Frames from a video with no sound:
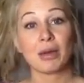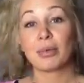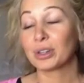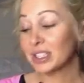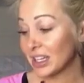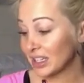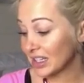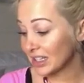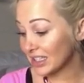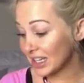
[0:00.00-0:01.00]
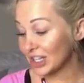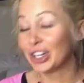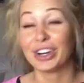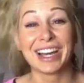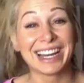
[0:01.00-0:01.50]
poor Sundy and
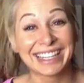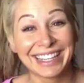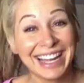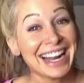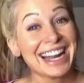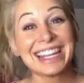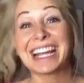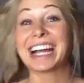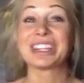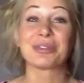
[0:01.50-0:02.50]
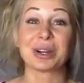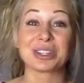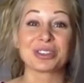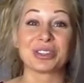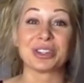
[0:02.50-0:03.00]
Cedric, they got the
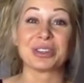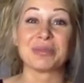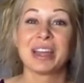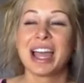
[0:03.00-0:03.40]
worst room.